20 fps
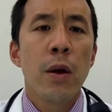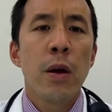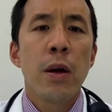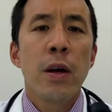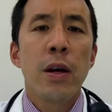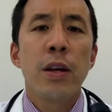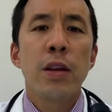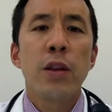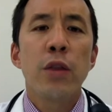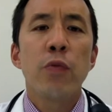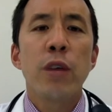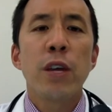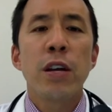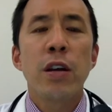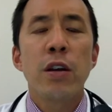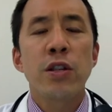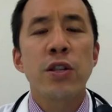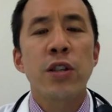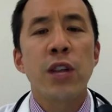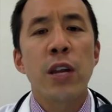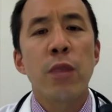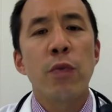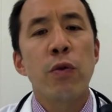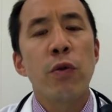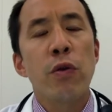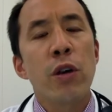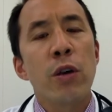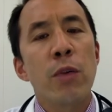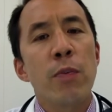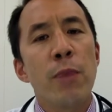In the RADAR study, we
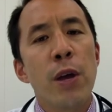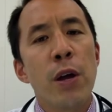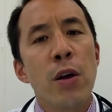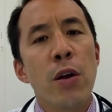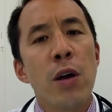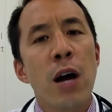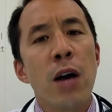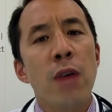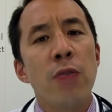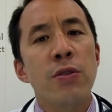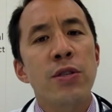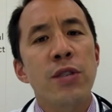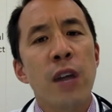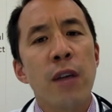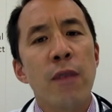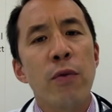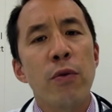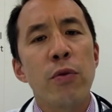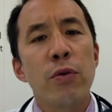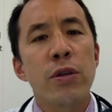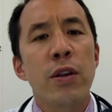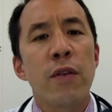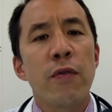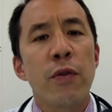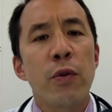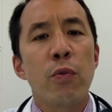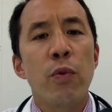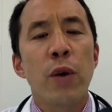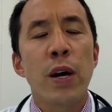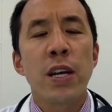will compare how several
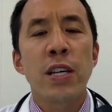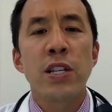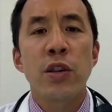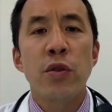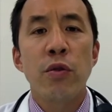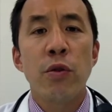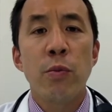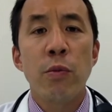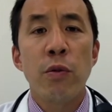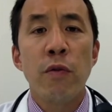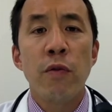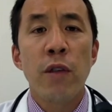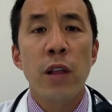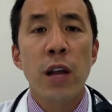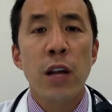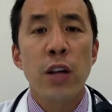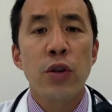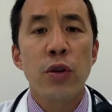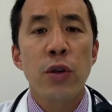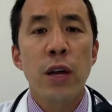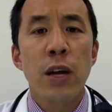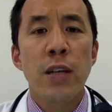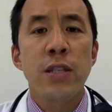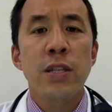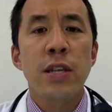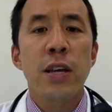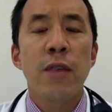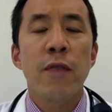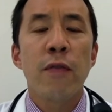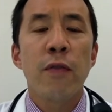different ways to remove electrolytes
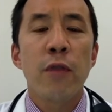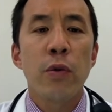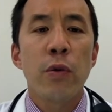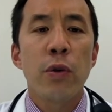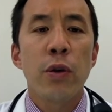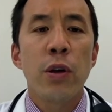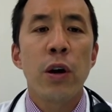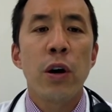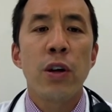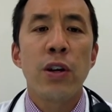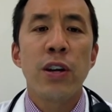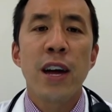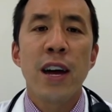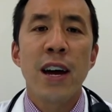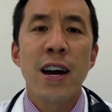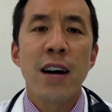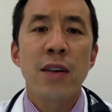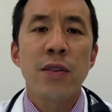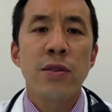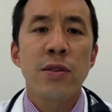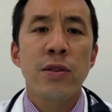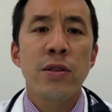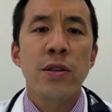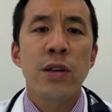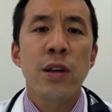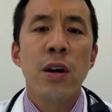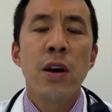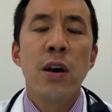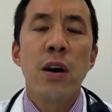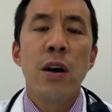and fluid on dialysis
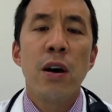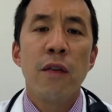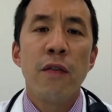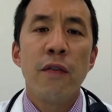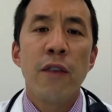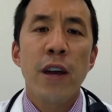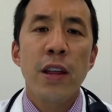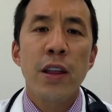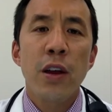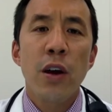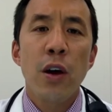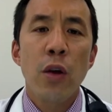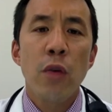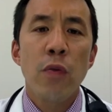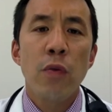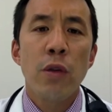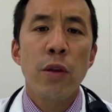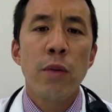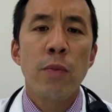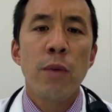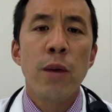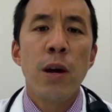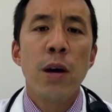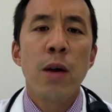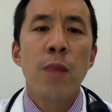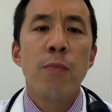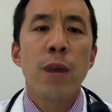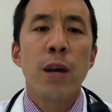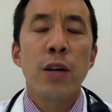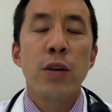affect the heart rhythm
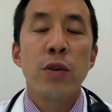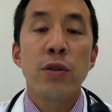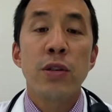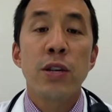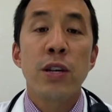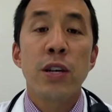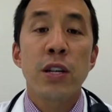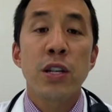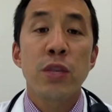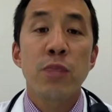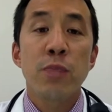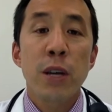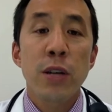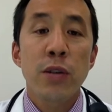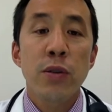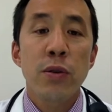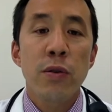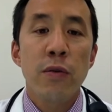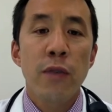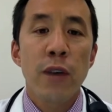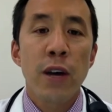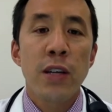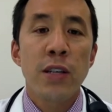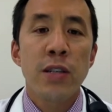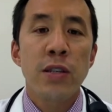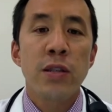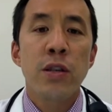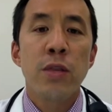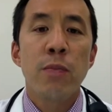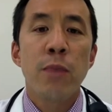by using a special device
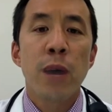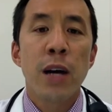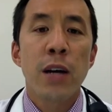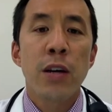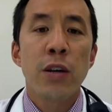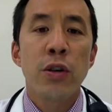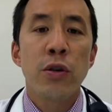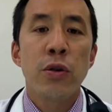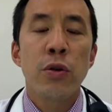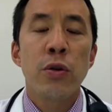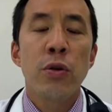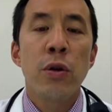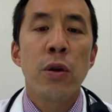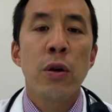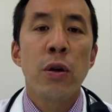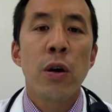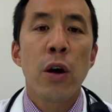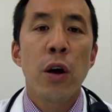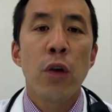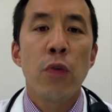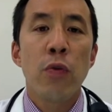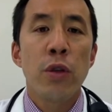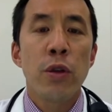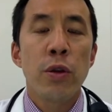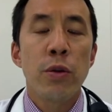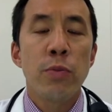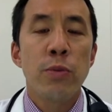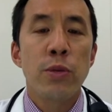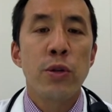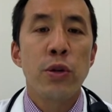to monitor heart
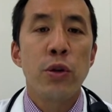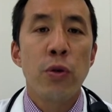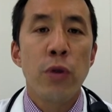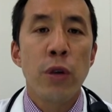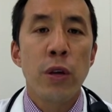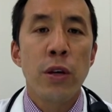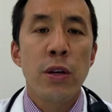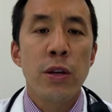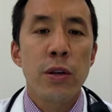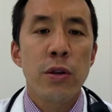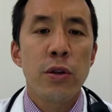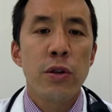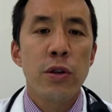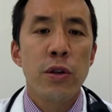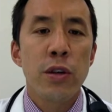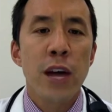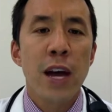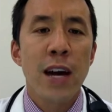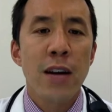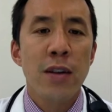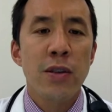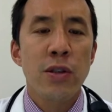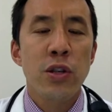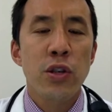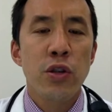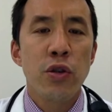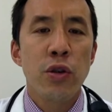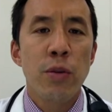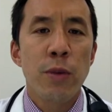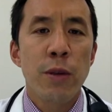rhythms during dialysis
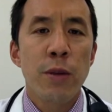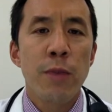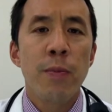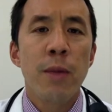treatment.